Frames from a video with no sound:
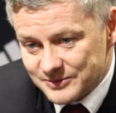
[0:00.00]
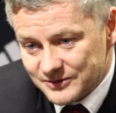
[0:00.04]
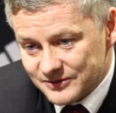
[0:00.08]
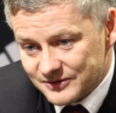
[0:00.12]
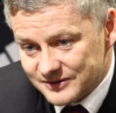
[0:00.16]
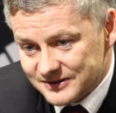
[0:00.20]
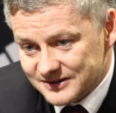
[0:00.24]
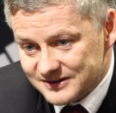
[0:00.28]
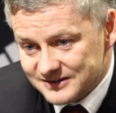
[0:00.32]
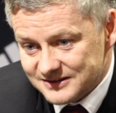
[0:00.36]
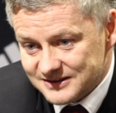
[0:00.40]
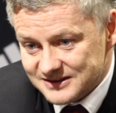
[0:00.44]

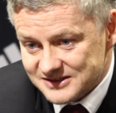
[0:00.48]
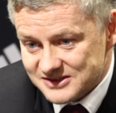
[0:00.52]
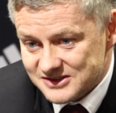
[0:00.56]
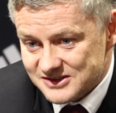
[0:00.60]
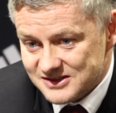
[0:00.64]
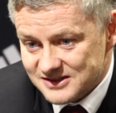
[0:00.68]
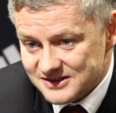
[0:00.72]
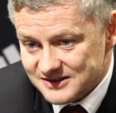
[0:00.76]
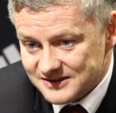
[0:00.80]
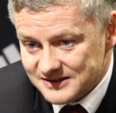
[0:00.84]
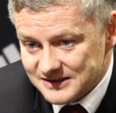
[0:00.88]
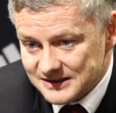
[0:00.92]
But
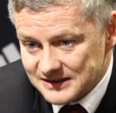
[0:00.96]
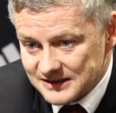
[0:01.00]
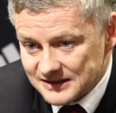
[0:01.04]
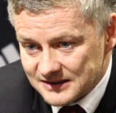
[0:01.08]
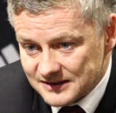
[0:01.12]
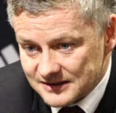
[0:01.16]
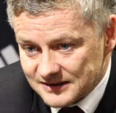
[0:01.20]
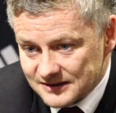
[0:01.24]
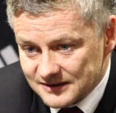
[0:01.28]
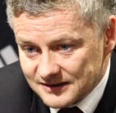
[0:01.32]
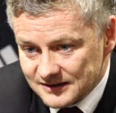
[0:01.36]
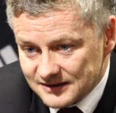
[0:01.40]

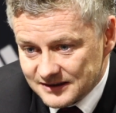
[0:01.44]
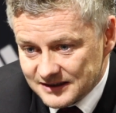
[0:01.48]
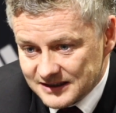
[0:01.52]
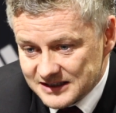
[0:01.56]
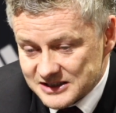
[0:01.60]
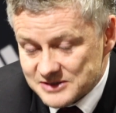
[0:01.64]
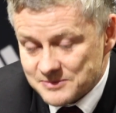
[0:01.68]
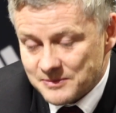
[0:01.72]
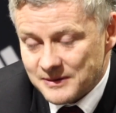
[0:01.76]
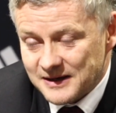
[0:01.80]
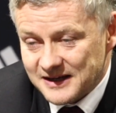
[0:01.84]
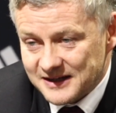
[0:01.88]

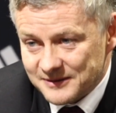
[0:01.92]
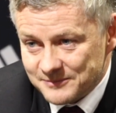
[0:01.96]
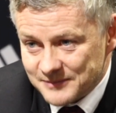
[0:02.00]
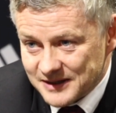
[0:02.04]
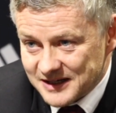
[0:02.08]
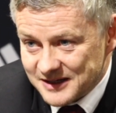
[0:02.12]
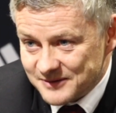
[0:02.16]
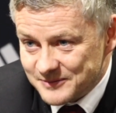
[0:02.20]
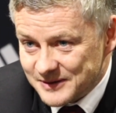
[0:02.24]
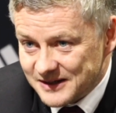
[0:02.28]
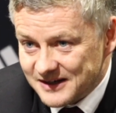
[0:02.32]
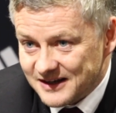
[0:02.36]
he's played
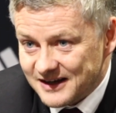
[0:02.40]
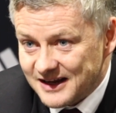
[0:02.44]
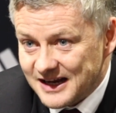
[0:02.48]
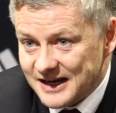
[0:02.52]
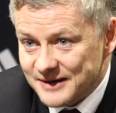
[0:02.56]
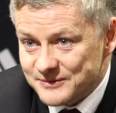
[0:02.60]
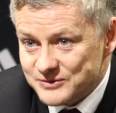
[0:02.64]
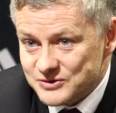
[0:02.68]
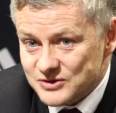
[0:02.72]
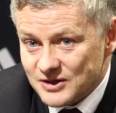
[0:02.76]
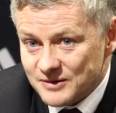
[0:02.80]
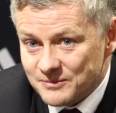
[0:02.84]
many, many
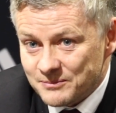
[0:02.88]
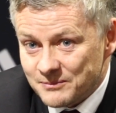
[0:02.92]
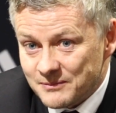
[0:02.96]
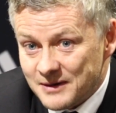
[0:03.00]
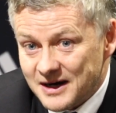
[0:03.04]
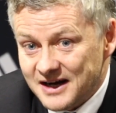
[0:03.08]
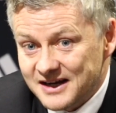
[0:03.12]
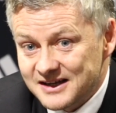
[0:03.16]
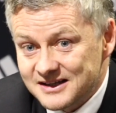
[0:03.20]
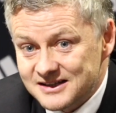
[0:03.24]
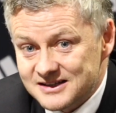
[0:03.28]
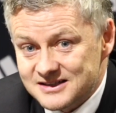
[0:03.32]
games, so I
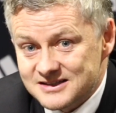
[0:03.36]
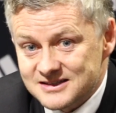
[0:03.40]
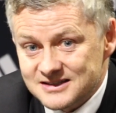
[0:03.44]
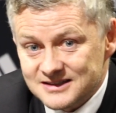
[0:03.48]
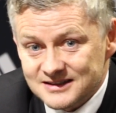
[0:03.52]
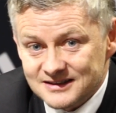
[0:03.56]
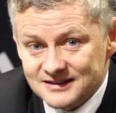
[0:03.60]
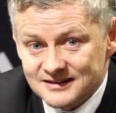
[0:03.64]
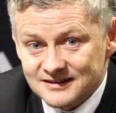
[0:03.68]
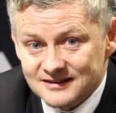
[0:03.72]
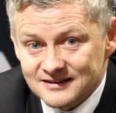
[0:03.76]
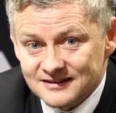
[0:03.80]
might
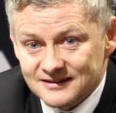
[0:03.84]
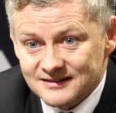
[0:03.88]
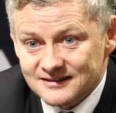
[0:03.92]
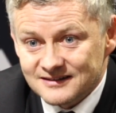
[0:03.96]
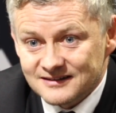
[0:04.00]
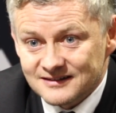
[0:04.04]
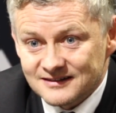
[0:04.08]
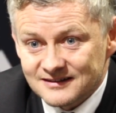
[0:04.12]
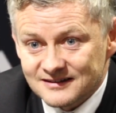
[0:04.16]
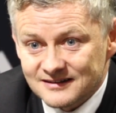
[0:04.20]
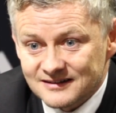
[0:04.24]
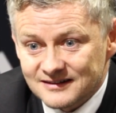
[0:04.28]

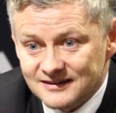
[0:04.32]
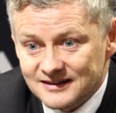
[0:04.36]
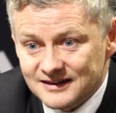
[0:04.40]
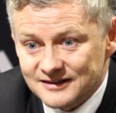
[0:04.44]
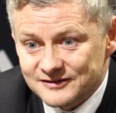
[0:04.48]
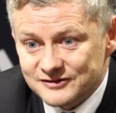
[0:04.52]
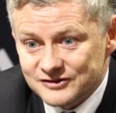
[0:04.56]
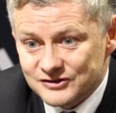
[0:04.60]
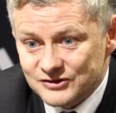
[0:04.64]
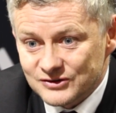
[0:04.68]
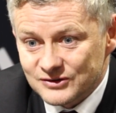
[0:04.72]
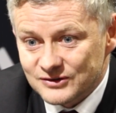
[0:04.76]

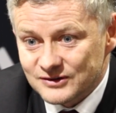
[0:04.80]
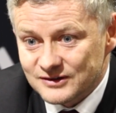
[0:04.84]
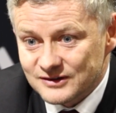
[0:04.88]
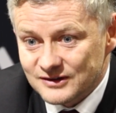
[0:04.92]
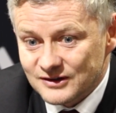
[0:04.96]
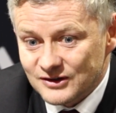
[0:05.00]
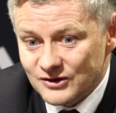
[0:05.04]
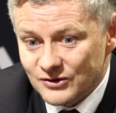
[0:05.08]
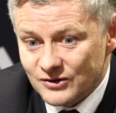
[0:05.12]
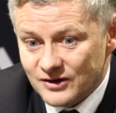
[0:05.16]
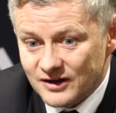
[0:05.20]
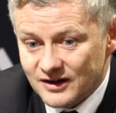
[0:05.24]
have to
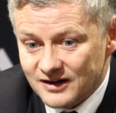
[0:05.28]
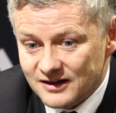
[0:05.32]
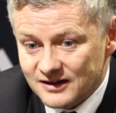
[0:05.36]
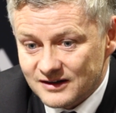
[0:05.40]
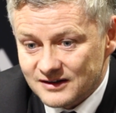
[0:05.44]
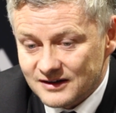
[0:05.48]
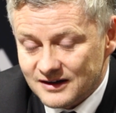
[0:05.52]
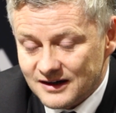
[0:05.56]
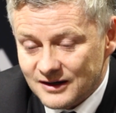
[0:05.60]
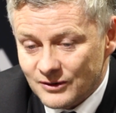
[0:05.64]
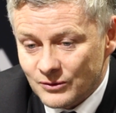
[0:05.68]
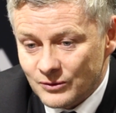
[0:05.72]
look at
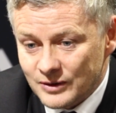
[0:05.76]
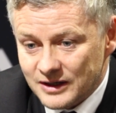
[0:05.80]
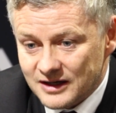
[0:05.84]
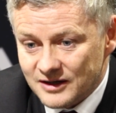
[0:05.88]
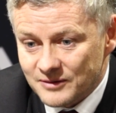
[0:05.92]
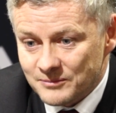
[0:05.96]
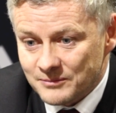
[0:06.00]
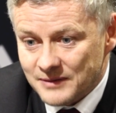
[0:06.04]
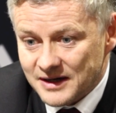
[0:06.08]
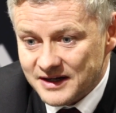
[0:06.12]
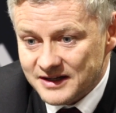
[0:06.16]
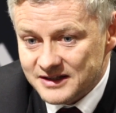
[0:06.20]
it, how we
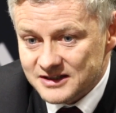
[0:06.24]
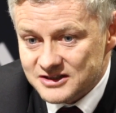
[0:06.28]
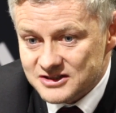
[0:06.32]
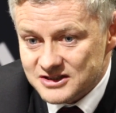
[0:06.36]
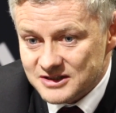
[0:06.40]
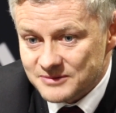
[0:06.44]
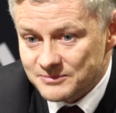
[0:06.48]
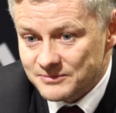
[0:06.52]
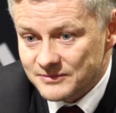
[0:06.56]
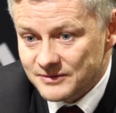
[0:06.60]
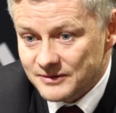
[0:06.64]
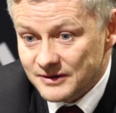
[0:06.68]
can manage
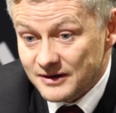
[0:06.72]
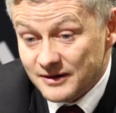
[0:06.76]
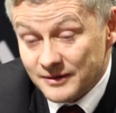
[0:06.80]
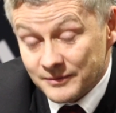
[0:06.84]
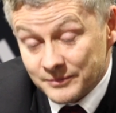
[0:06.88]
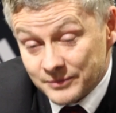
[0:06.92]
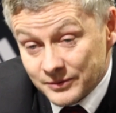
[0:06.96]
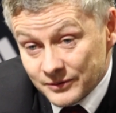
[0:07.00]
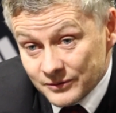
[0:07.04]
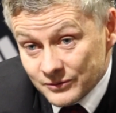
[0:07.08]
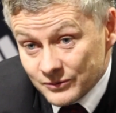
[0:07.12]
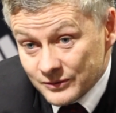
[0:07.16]
him.
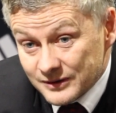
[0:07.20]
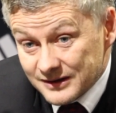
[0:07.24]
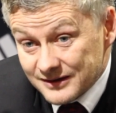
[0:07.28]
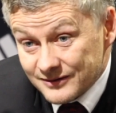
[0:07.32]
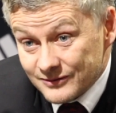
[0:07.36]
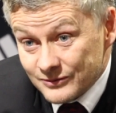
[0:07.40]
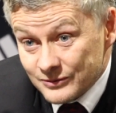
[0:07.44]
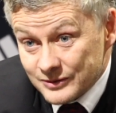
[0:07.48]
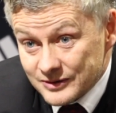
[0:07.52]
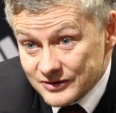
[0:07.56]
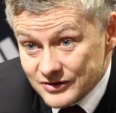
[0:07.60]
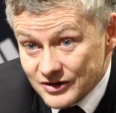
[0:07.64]
But
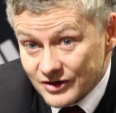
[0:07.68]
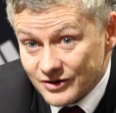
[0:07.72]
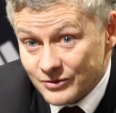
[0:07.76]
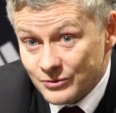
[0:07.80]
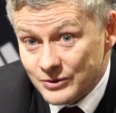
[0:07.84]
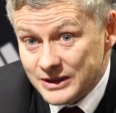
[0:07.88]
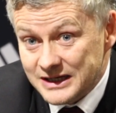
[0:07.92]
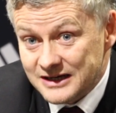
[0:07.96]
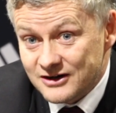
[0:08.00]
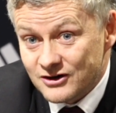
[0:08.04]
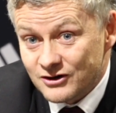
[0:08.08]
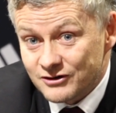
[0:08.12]
we've got a
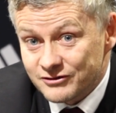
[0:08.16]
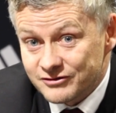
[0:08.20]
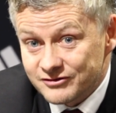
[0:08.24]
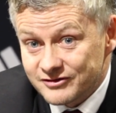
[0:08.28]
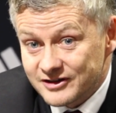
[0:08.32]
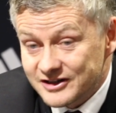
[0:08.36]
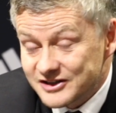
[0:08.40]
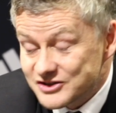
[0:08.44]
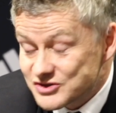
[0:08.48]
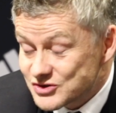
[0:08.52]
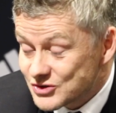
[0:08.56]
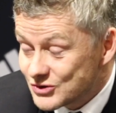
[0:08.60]
week off
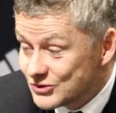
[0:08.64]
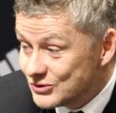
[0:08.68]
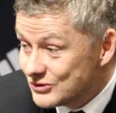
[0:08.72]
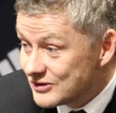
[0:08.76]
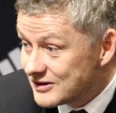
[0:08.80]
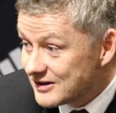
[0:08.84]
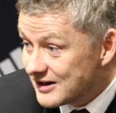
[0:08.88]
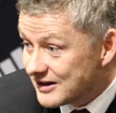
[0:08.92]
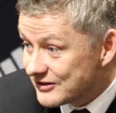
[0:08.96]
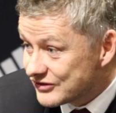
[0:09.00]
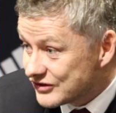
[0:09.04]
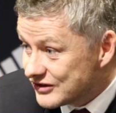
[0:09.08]
very soon
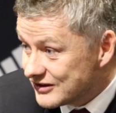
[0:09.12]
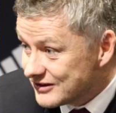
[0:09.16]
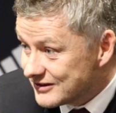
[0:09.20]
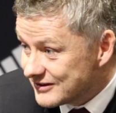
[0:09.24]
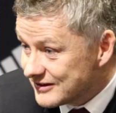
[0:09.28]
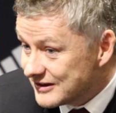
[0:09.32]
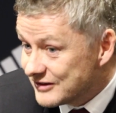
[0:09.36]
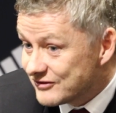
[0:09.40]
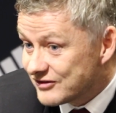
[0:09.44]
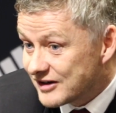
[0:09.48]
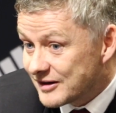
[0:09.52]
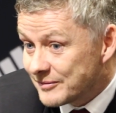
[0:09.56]
after
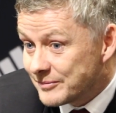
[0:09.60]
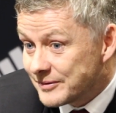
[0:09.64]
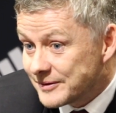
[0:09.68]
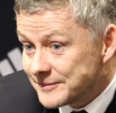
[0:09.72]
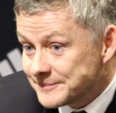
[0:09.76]
in Feb.